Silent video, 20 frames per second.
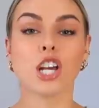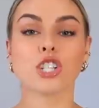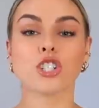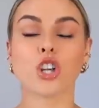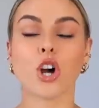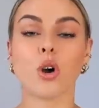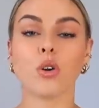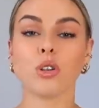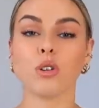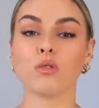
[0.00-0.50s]

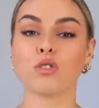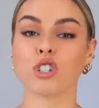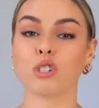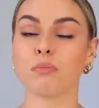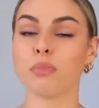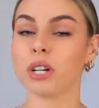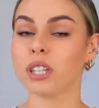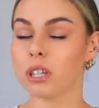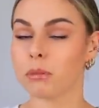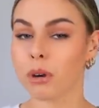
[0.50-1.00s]
So you
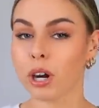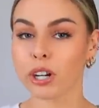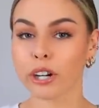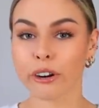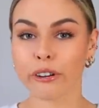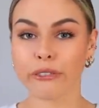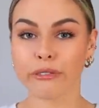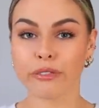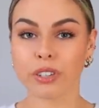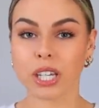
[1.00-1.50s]
just put them on
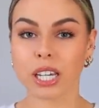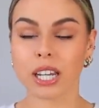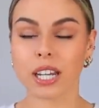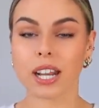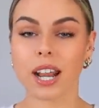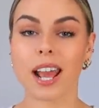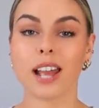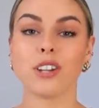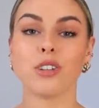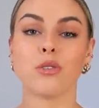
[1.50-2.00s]
your
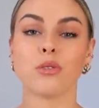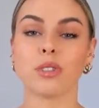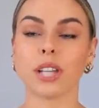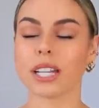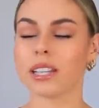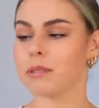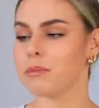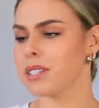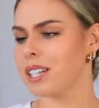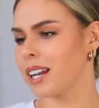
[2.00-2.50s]
feet and you
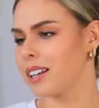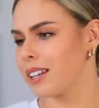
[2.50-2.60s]
let them sit.